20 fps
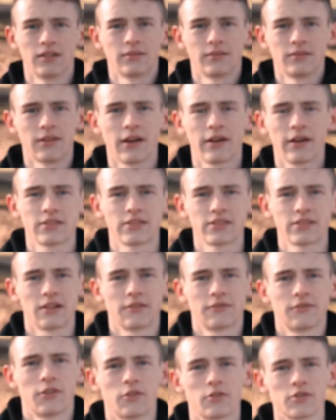No, it's not
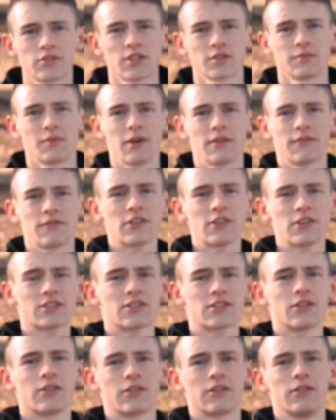focused on my face
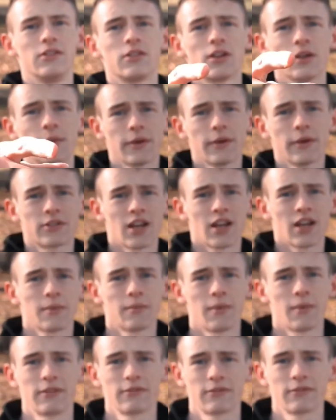though. Can you come here and tap
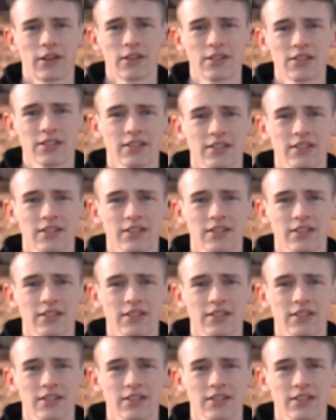my face?